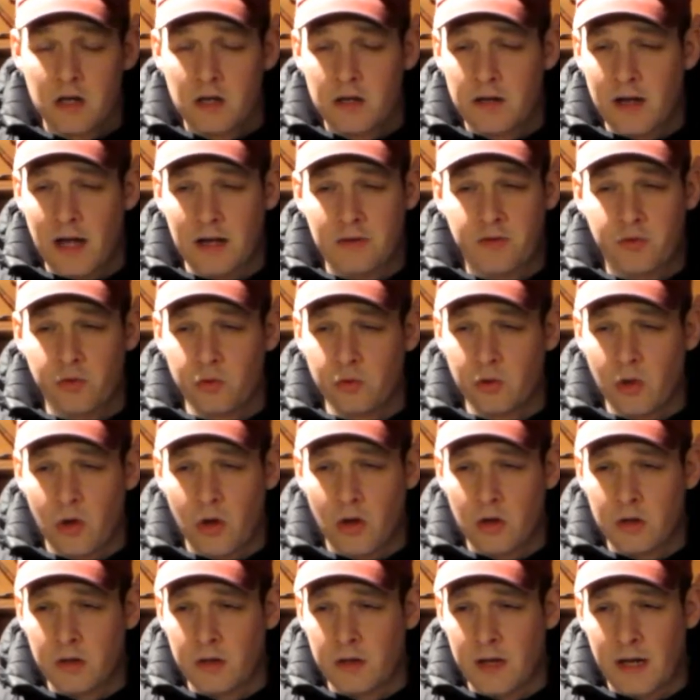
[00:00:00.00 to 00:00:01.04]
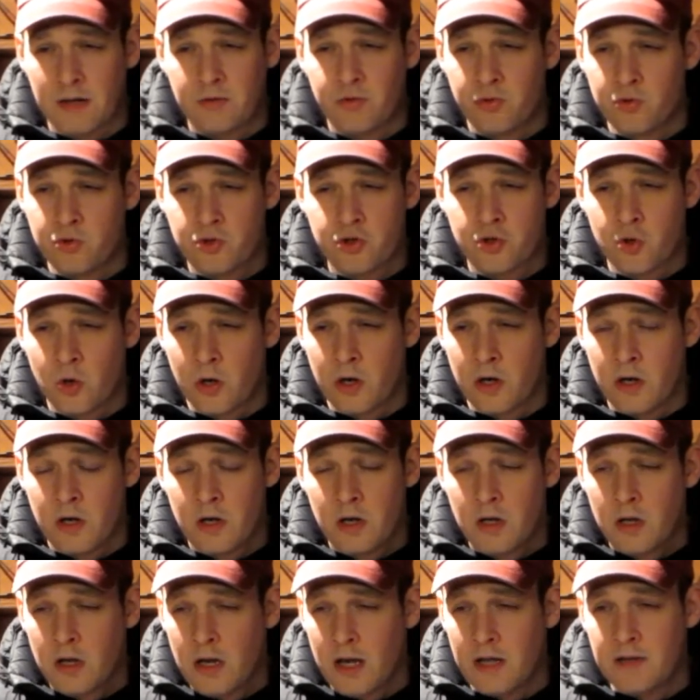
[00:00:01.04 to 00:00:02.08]
Not too long, not too short,
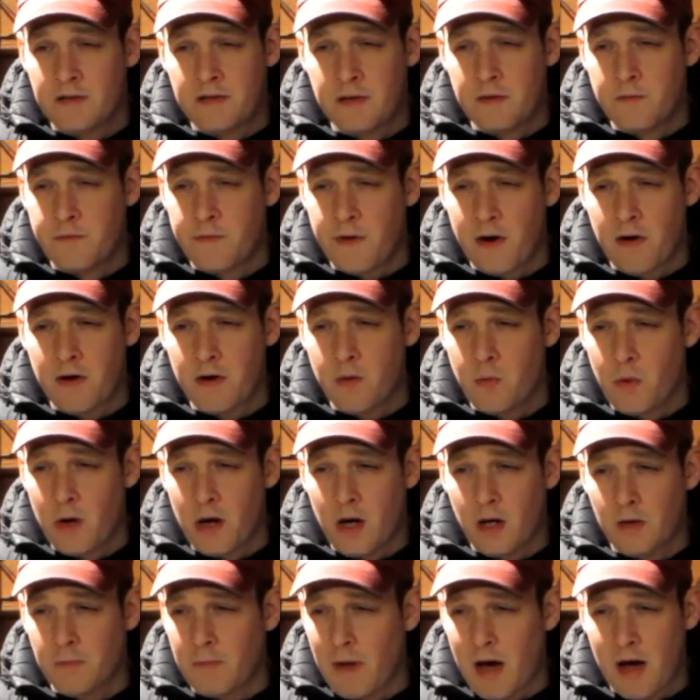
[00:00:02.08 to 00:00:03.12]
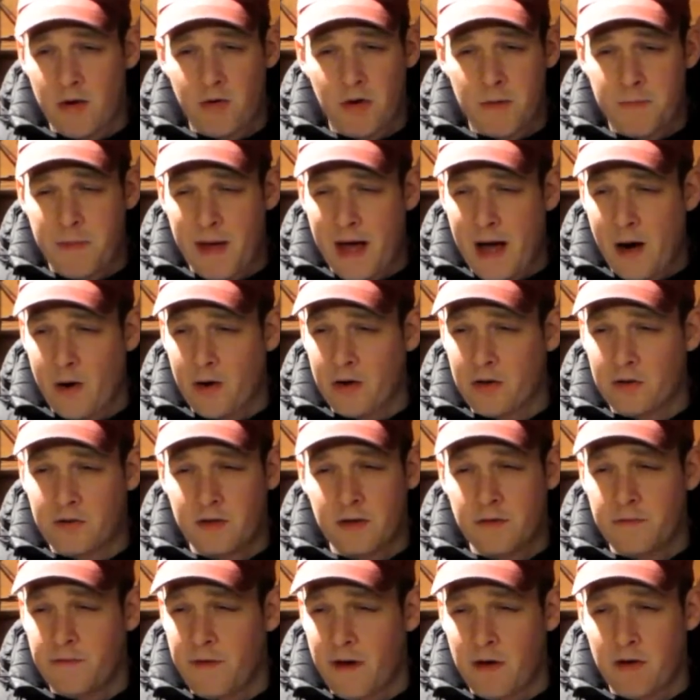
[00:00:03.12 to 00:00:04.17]
and did very well. Moderate power,
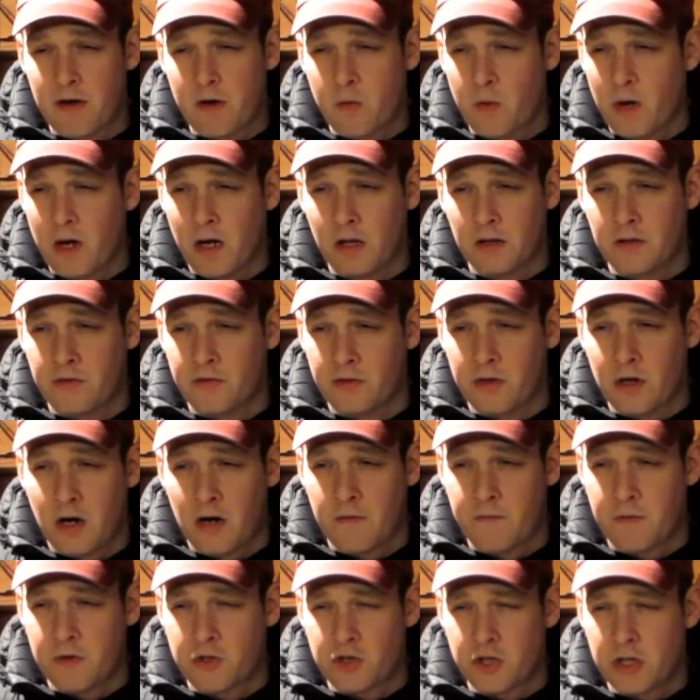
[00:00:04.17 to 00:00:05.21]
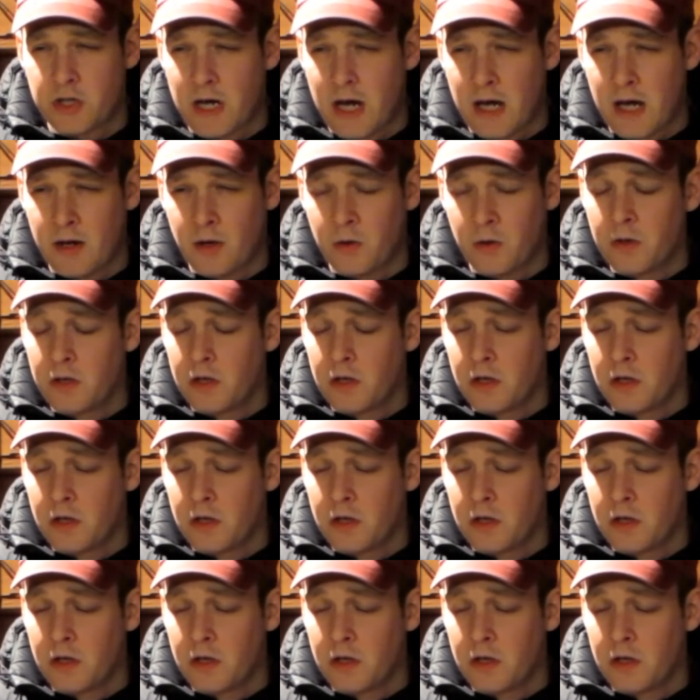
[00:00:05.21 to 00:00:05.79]
did very well at Cigar Aficionado.